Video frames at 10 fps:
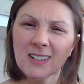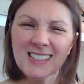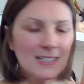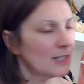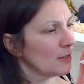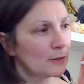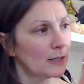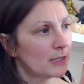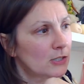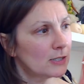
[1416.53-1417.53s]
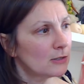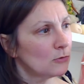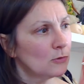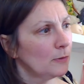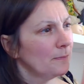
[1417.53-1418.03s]
don't know, I just
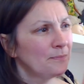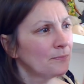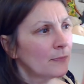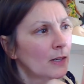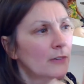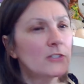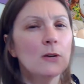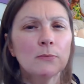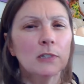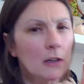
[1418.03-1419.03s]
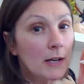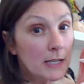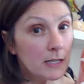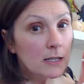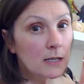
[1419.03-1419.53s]
thought, I don't
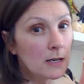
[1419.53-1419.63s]
like